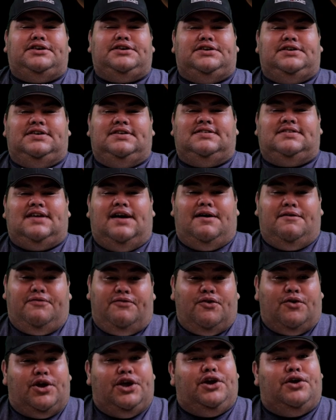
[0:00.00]
She's a
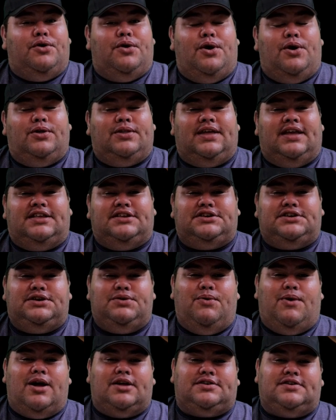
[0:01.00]
4-year-old, and she
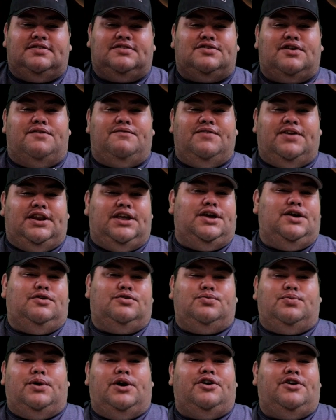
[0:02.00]
watches our
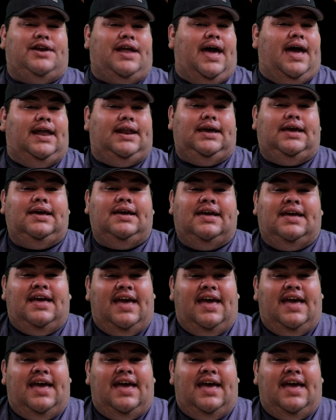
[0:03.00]
videos with her daddy.